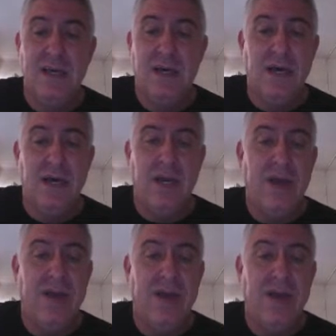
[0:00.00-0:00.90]
If
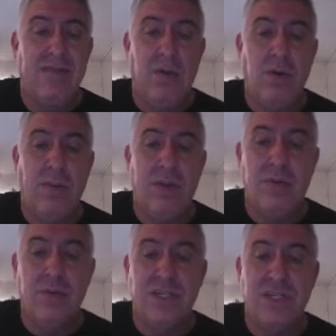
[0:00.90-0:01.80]
we have the
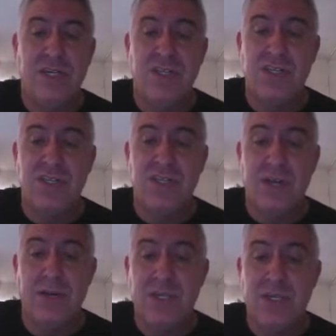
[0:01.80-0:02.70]
formula, we just
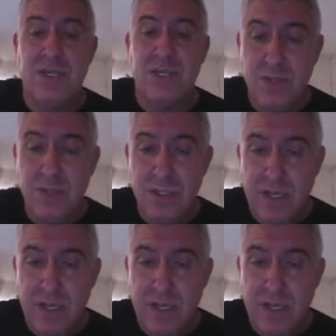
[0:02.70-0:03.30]
substitute